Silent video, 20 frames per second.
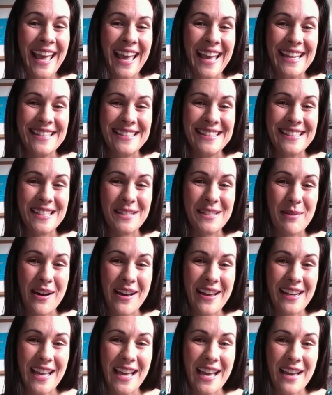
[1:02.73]
And
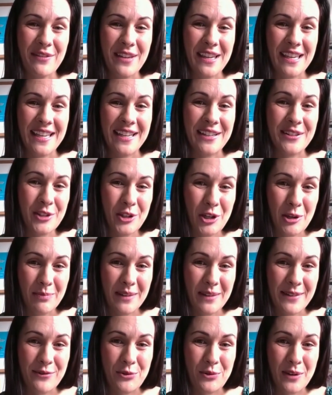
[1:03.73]
despite having
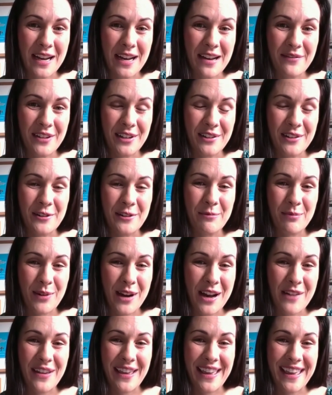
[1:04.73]
top level cover of
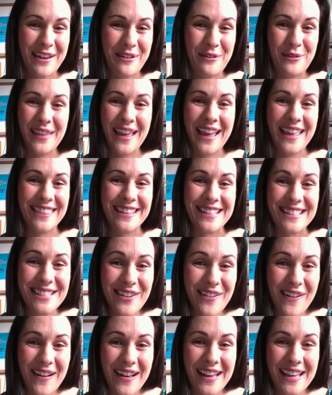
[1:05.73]
private health at the
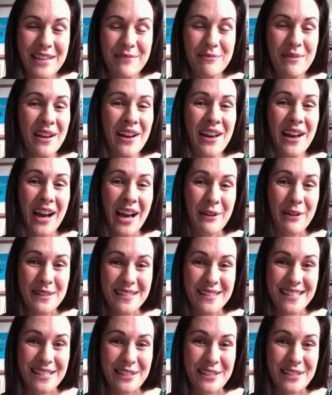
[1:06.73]
time, I was